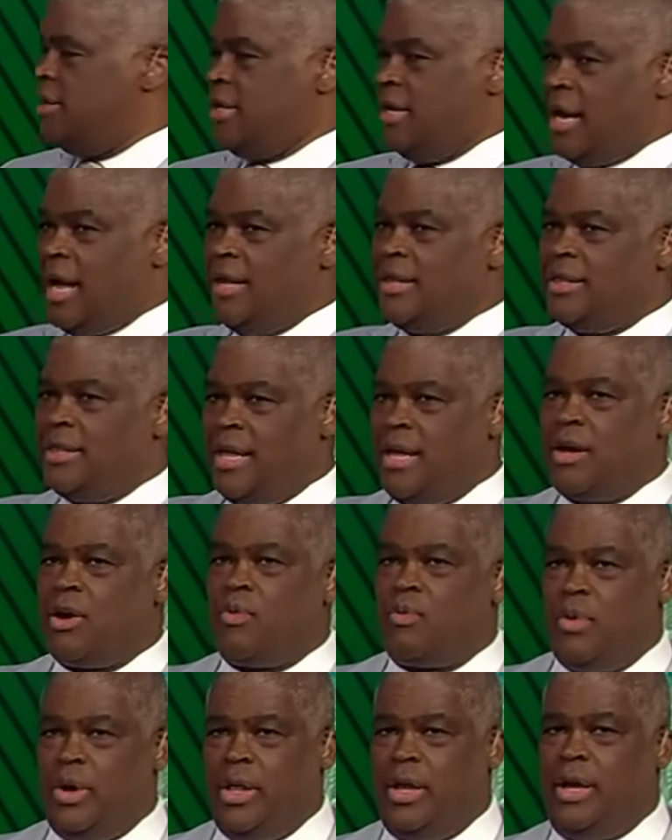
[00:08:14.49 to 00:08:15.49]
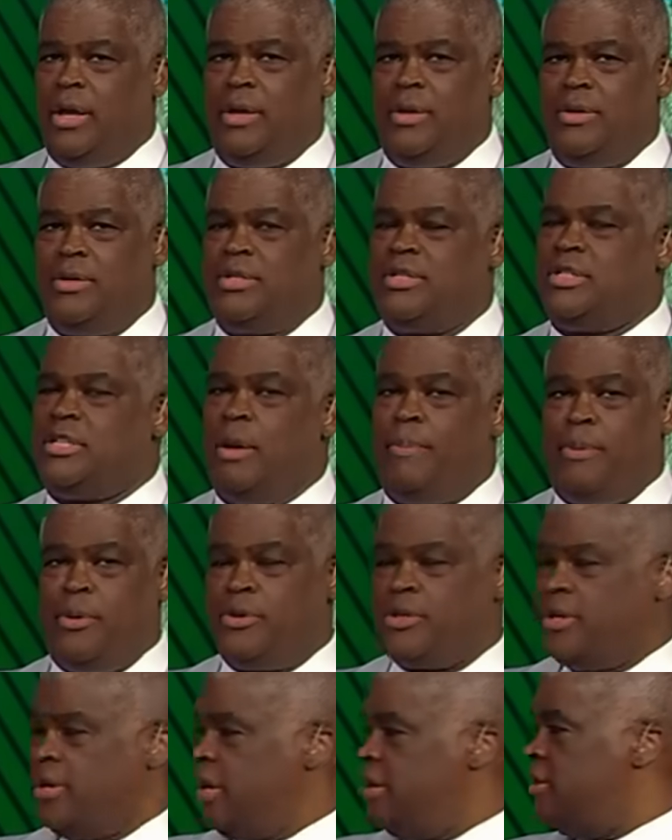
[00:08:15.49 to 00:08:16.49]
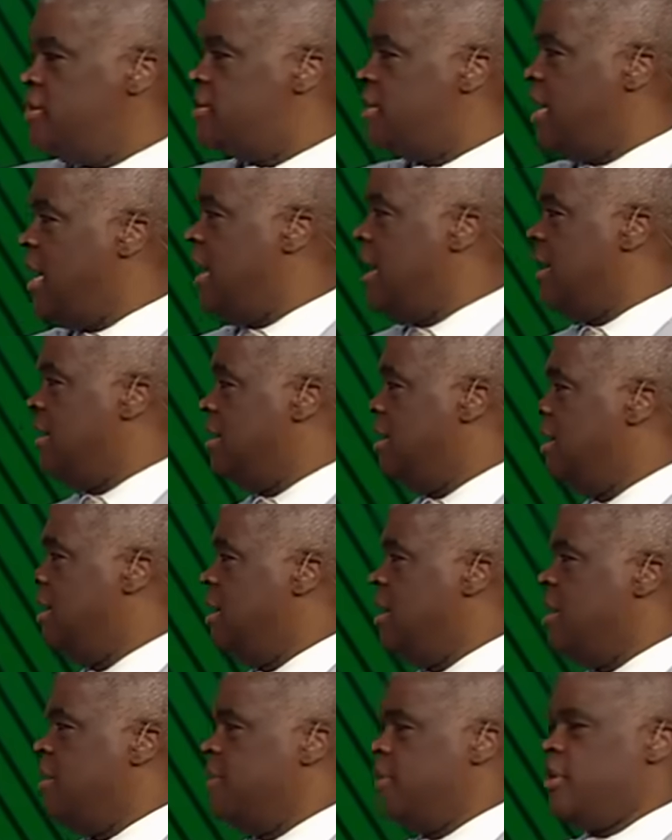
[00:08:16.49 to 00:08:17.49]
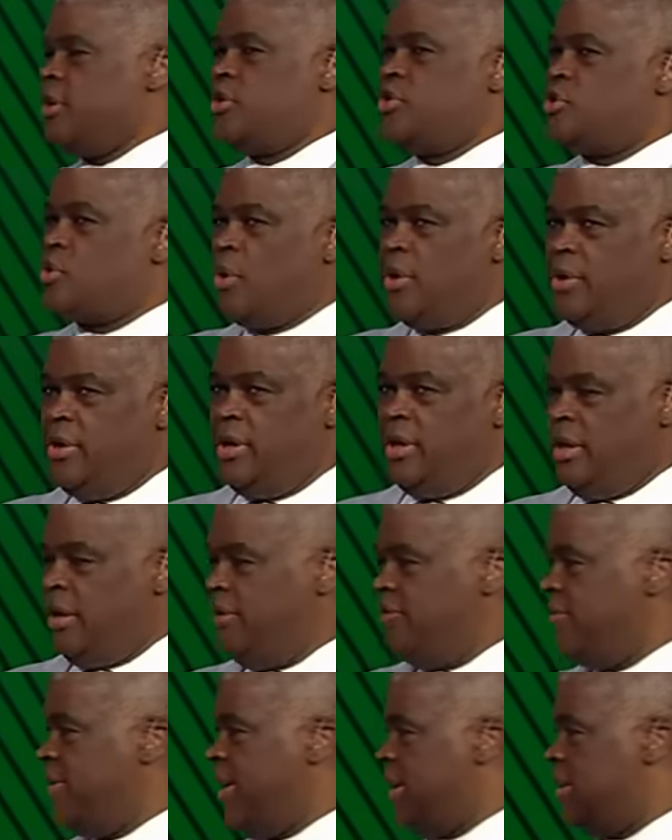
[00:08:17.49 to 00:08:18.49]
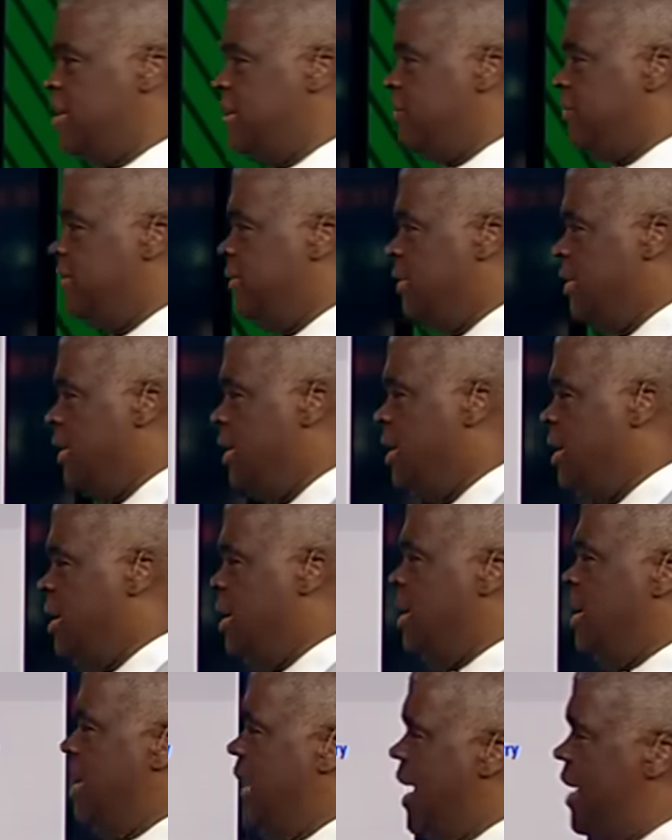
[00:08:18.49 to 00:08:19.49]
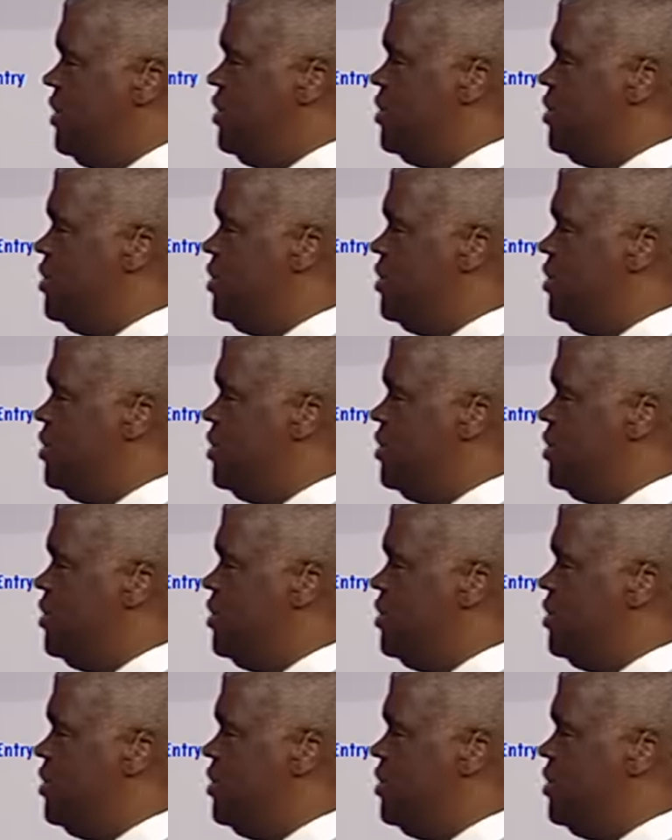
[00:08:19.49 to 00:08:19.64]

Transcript: that I think are really simple to understand, but extraordinarily effective. Head